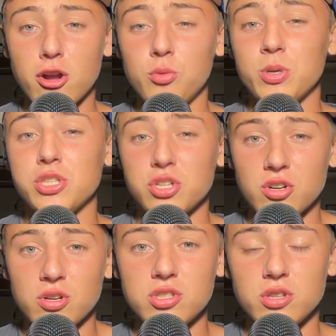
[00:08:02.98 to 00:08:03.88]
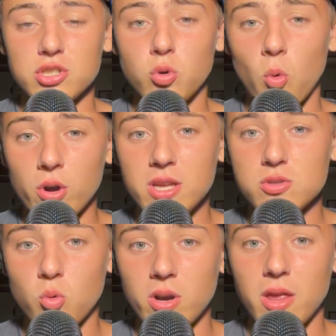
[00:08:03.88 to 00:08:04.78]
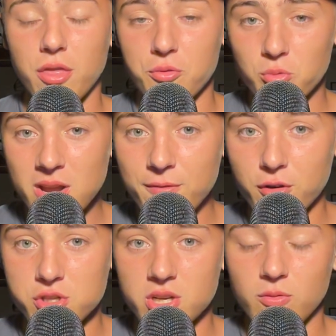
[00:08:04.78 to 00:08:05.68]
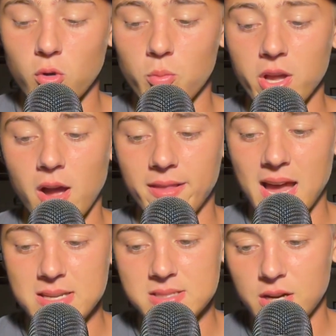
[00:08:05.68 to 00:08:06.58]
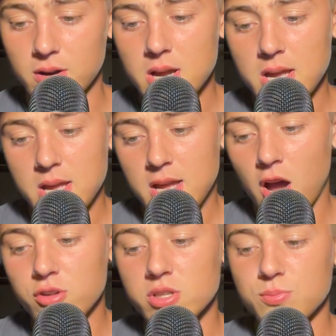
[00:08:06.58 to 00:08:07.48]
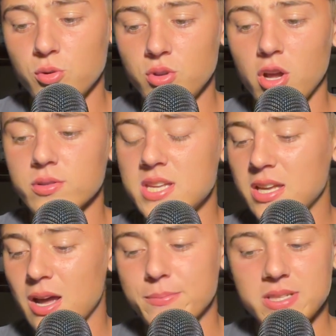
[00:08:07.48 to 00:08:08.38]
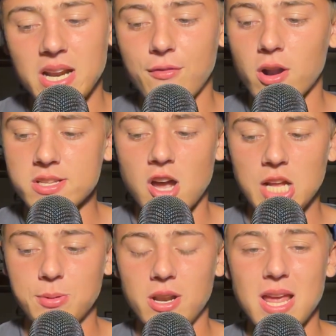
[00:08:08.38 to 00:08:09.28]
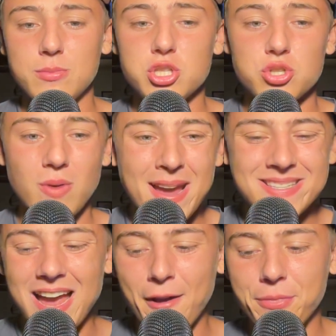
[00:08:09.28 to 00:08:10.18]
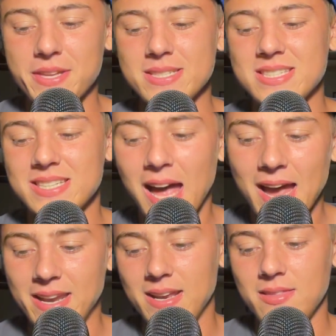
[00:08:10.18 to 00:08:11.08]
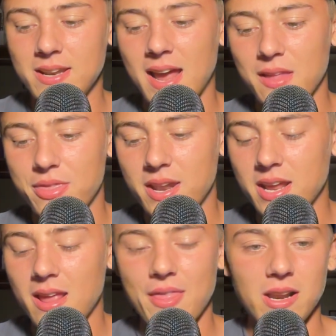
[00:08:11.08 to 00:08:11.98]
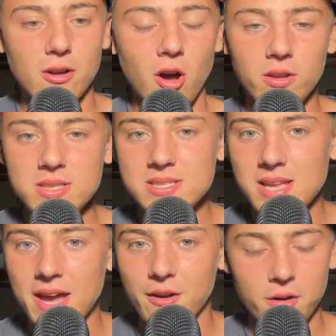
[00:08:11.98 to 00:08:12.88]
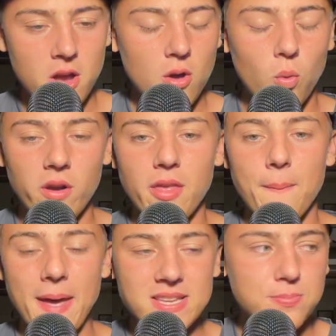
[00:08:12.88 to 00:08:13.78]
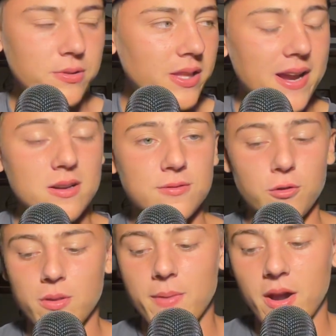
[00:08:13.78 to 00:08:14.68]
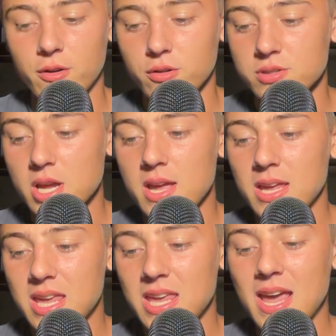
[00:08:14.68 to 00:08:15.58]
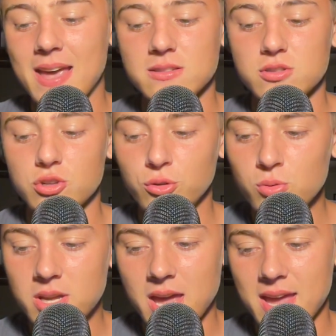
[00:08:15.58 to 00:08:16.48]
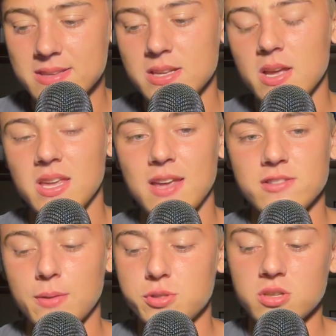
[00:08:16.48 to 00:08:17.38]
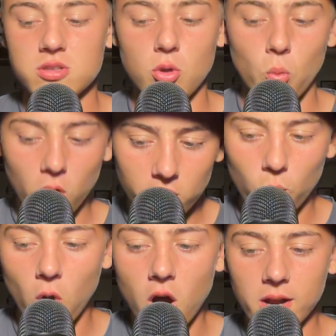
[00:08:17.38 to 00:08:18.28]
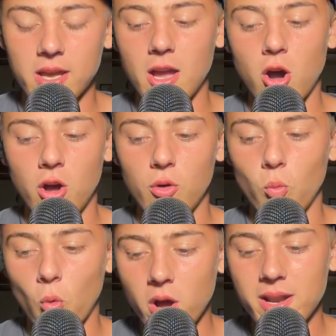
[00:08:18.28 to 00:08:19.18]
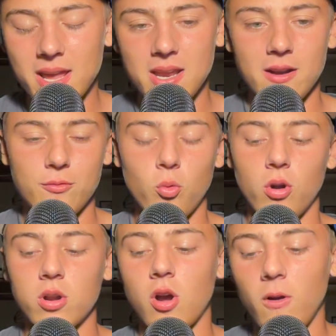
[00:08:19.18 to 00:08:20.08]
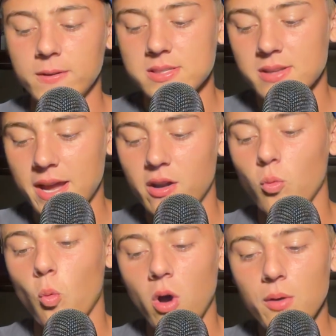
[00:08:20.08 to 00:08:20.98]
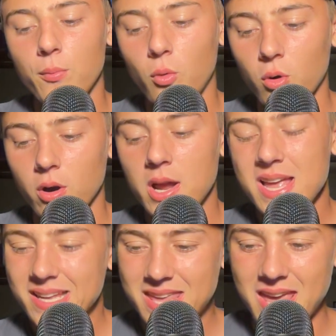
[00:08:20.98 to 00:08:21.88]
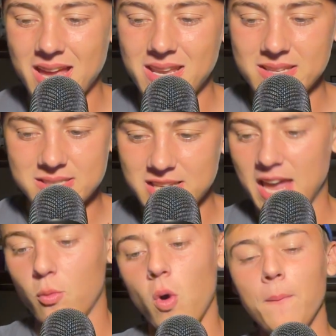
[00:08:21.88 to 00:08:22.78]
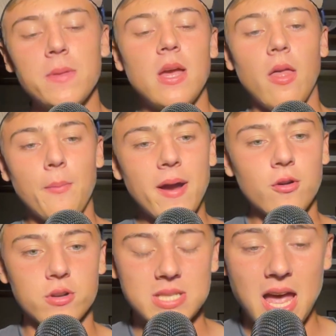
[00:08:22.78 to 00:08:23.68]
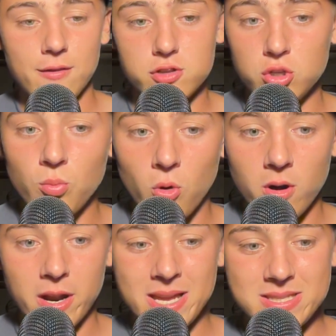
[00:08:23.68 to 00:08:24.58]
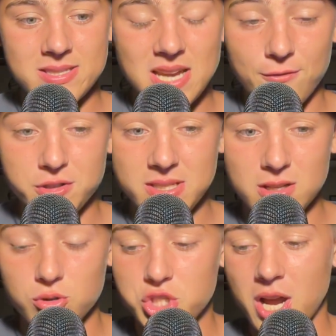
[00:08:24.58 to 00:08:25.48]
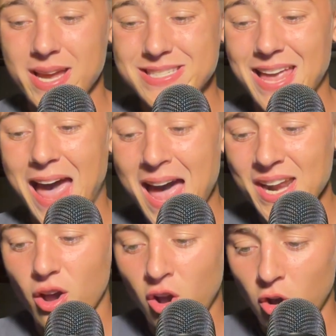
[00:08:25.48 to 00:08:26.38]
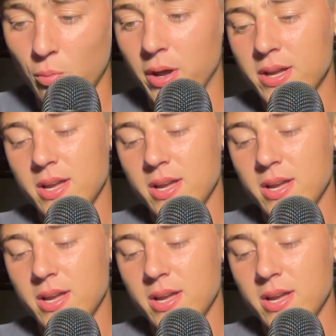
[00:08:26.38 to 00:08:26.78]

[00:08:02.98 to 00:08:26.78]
could return to the 2023 version of what we got last year. Andres Munoz, he comes in. I've already talked about him. Strikes out the side in the ninth inning. And then Colin Snyder, one of the best players for the Mariners. He has 2 Ks, gives up just the 1 walk on 1 inning of work. Colin Snyder, what more can you say? Well, the Mariners have 2 more against the San Francisco Giants at home.